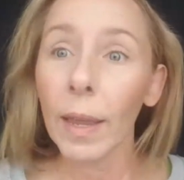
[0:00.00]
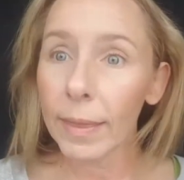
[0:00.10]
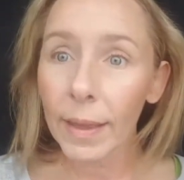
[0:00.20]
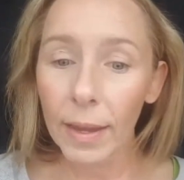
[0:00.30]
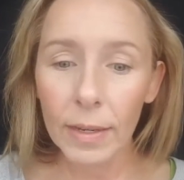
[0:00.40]

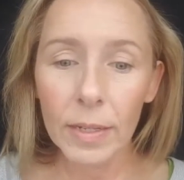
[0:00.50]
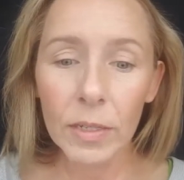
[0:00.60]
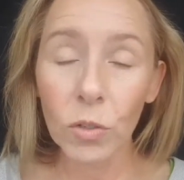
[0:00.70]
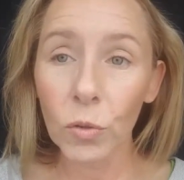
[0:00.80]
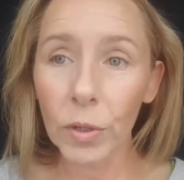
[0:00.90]
And that
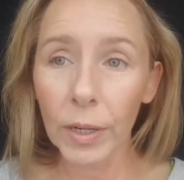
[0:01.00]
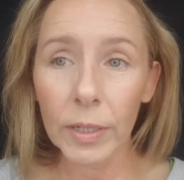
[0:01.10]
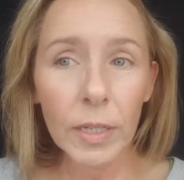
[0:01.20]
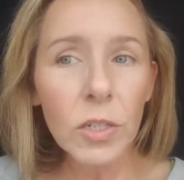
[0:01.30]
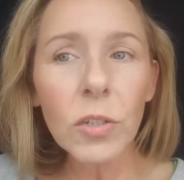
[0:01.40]
is your
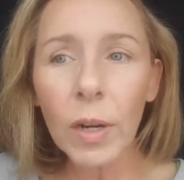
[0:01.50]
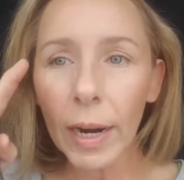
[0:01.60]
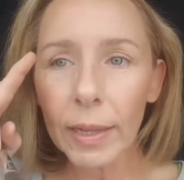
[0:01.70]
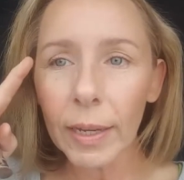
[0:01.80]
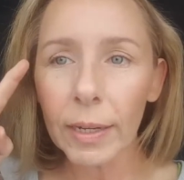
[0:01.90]
initial
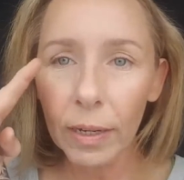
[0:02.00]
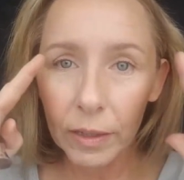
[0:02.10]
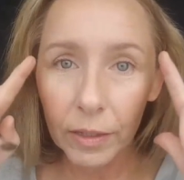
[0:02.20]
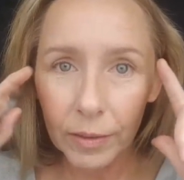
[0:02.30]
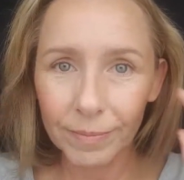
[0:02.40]
highlight
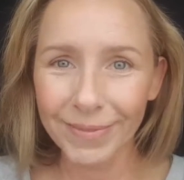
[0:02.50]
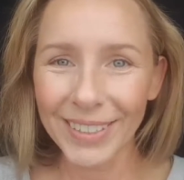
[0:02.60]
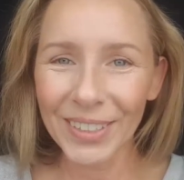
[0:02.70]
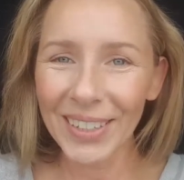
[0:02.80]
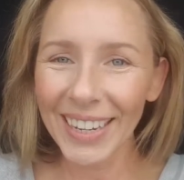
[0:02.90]
color.
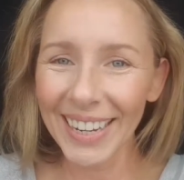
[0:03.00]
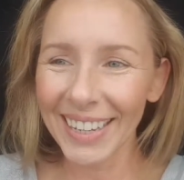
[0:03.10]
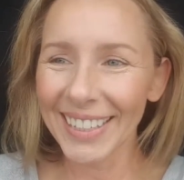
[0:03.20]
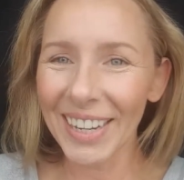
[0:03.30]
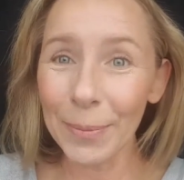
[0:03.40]

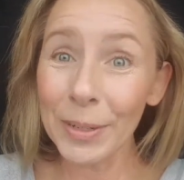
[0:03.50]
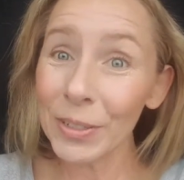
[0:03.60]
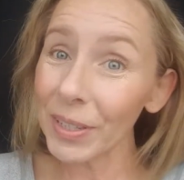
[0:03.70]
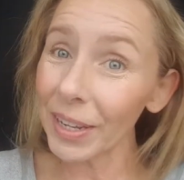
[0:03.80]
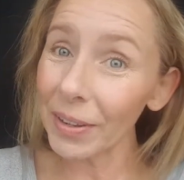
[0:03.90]
Okay, I'm gonna
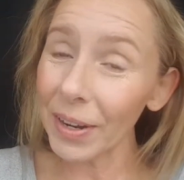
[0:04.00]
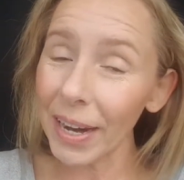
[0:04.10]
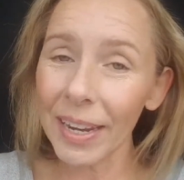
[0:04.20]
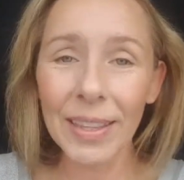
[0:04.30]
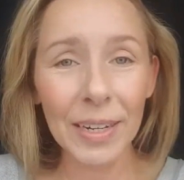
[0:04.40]
do the other
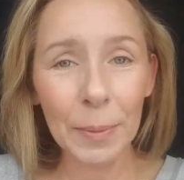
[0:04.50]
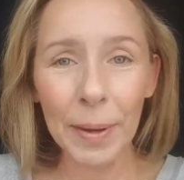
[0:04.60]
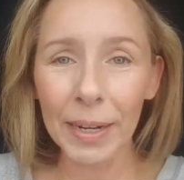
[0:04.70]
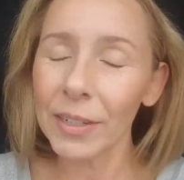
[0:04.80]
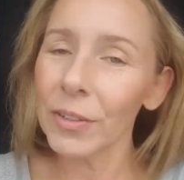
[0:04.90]
eye and then come
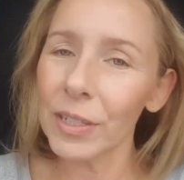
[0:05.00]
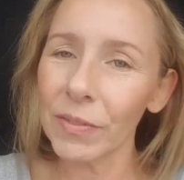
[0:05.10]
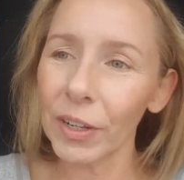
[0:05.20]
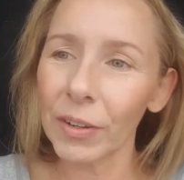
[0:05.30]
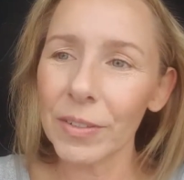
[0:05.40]
back and do these
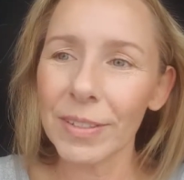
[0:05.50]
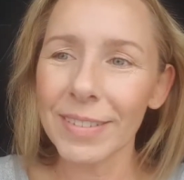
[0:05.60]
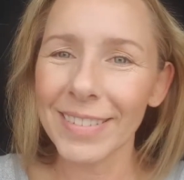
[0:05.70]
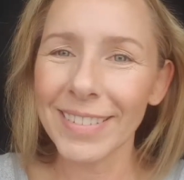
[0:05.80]
videos.